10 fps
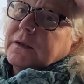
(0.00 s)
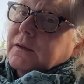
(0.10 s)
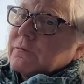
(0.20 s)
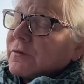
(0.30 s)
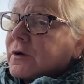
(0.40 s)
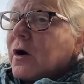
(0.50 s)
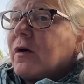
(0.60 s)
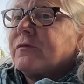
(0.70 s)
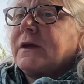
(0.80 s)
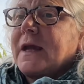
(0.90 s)

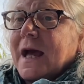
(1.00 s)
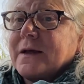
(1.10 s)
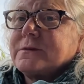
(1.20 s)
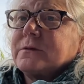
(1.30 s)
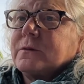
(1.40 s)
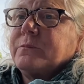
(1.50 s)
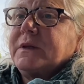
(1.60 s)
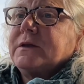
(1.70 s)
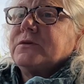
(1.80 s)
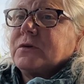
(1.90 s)
Vicalvi Castle
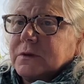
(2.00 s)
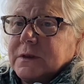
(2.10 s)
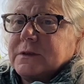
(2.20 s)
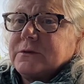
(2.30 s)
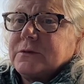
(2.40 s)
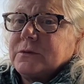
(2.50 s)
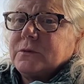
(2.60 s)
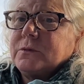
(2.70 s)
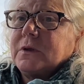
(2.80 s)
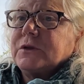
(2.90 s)
being turned
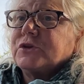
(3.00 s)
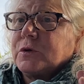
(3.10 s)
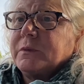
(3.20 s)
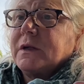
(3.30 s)
into a German